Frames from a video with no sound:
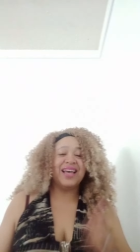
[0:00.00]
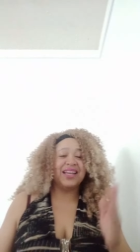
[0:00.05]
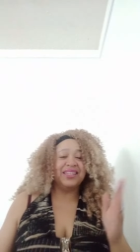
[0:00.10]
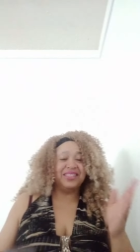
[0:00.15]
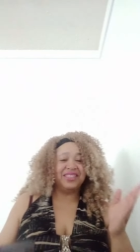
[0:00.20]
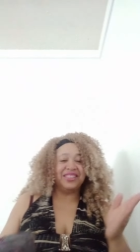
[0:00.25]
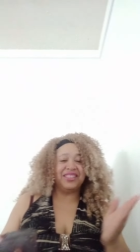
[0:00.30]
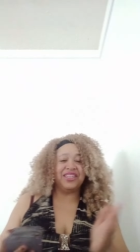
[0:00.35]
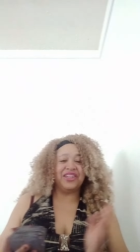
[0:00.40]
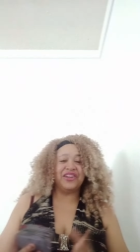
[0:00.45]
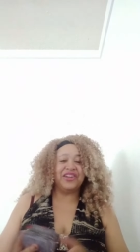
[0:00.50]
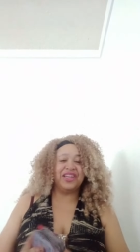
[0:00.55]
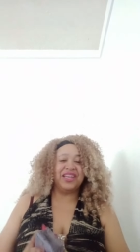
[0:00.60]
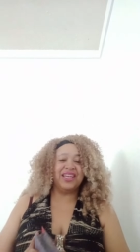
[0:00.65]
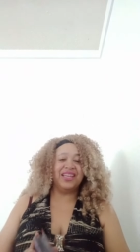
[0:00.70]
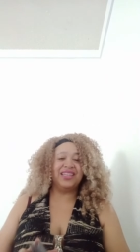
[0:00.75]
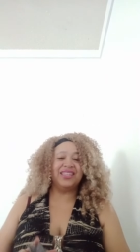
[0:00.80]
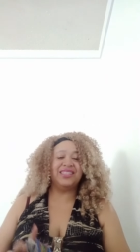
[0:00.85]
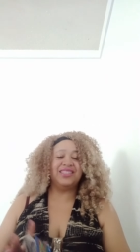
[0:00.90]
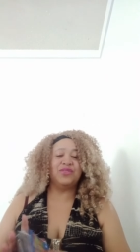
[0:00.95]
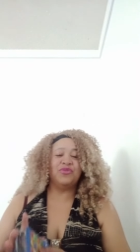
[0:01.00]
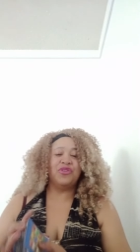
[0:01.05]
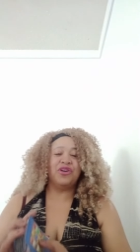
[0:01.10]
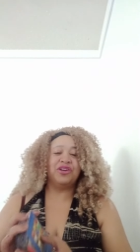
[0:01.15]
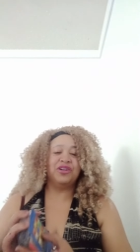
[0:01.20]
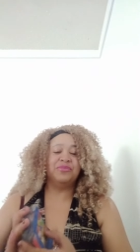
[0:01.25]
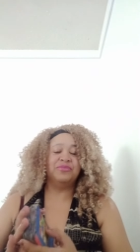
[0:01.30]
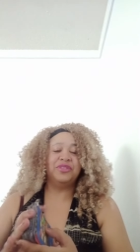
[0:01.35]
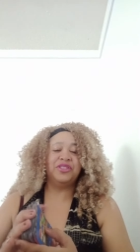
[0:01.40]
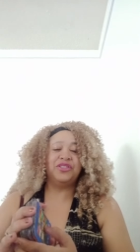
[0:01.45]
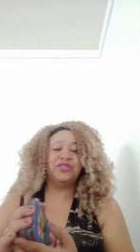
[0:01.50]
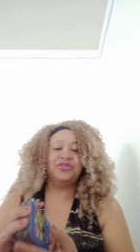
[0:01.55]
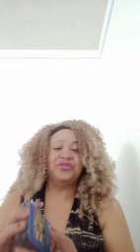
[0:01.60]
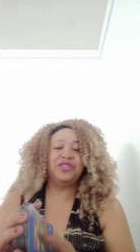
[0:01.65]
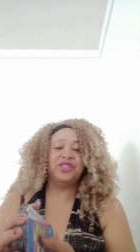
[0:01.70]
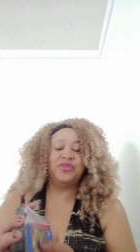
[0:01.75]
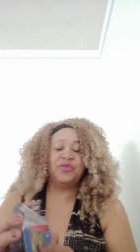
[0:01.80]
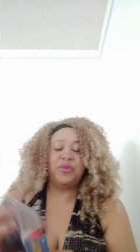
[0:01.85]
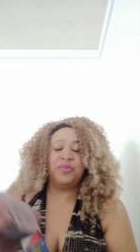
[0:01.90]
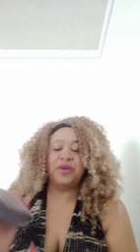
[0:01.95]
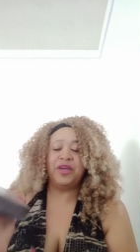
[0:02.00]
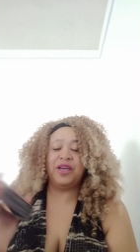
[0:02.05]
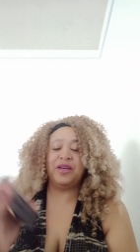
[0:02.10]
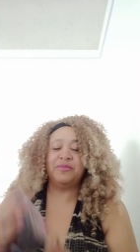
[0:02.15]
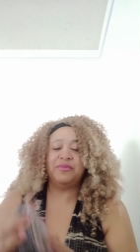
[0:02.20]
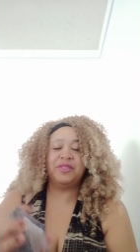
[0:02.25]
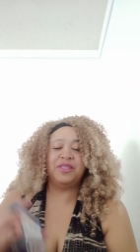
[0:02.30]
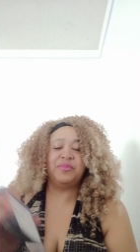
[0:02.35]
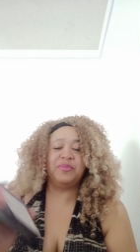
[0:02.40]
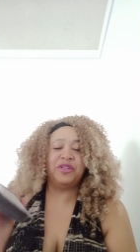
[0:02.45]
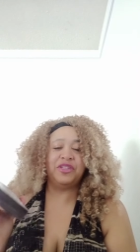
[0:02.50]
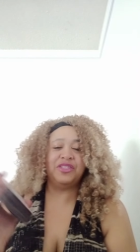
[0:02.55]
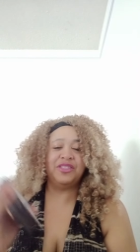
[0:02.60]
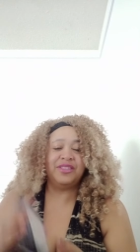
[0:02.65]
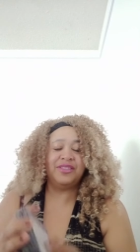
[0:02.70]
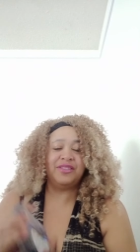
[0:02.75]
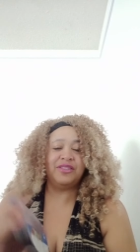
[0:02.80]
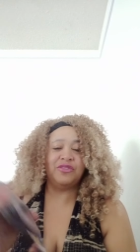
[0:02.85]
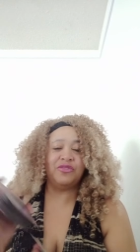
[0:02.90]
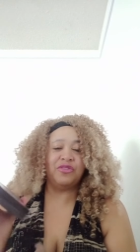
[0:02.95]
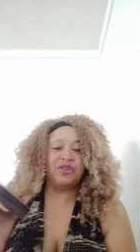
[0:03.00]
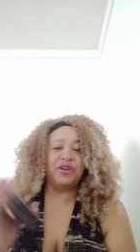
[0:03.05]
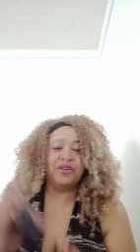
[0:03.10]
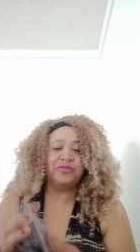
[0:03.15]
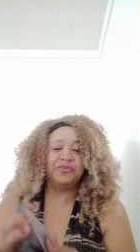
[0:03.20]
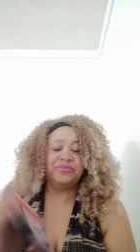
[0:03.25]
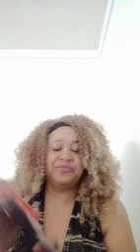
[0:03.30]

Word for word: Sagittarius, welcome to Sweeping Up Spirits Tarot.